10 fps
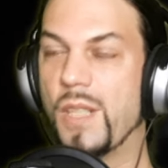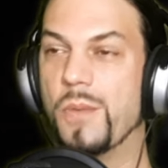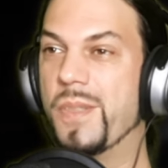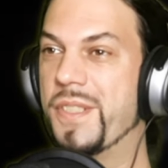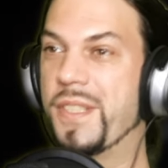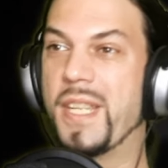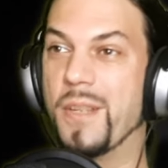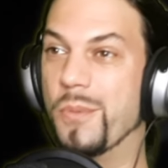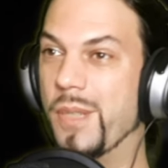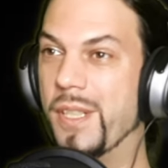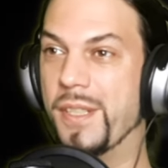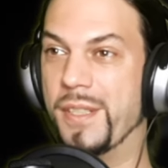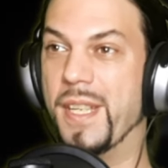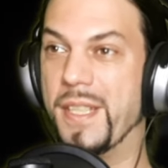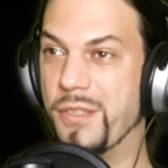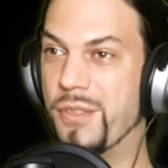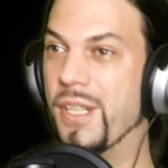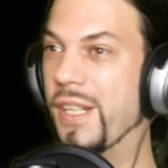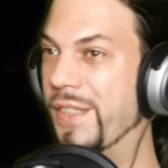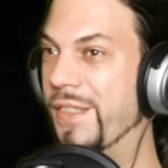Once again, what a nice
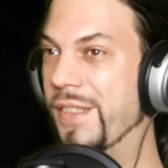shot.